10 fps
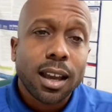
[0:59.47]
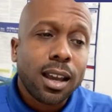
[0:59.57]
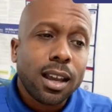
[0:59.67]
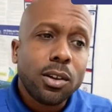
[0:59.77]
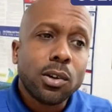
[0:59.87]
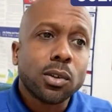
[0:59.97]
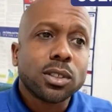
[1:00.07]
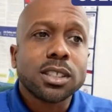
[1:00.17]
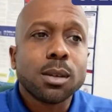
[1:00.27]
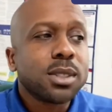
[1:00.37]
And, you know,
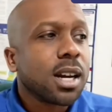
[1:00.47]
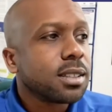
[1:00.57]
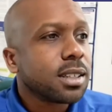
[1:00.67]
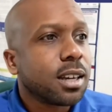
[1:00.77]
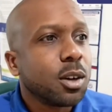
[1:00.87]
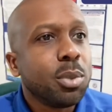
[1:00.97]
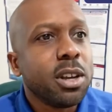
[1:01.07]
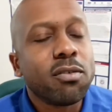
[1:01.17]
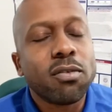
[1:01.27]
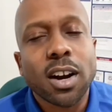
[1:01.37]
sometimes it could
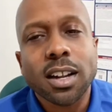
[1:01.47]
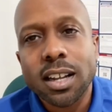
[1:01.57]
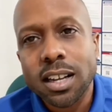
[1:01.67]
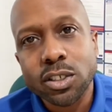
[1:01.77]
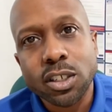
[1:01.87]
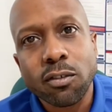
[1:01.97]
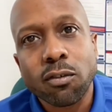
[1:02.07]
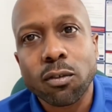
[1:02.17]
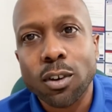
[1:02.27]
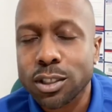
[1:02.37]
be financially
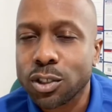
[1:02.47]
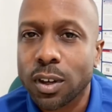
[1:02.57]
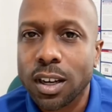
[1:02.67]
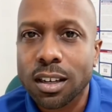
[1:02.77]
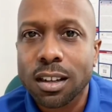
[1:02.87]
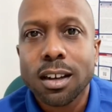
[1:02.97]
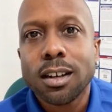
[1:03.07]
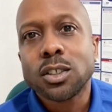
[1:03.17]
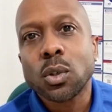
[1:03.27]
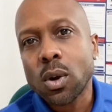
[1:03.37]
frustrating.
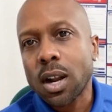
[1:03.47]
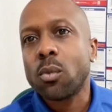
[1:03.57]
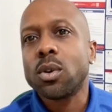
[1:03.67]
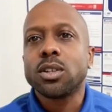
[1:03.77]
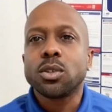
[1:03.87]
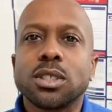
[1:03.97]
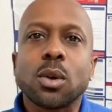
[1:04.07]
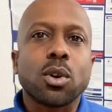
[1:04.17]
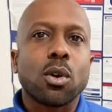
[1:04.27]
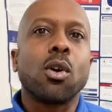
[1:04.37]
So what I want to is I
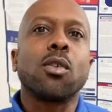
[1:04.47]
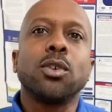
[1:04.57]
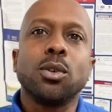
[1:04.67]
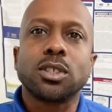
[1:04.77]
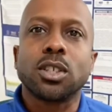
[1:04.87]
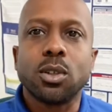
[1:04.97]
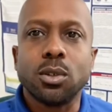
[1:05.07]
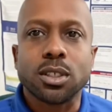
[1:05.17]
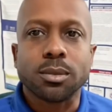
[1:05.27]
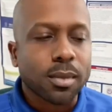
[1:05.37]
want to offer you a
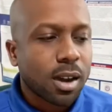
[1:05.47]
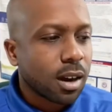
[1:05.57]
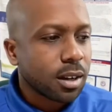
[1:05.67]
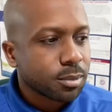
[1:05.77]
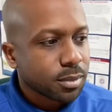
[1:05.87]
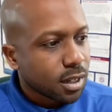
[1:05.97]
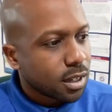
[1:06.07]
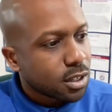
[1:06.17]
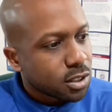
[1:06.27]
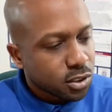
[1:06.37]
solution. All right.
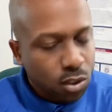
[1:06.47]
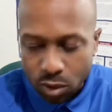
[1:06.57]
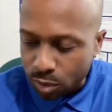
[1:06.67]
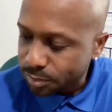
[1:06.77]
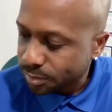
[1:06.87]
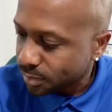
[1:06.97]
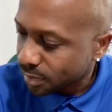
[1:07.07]
So look.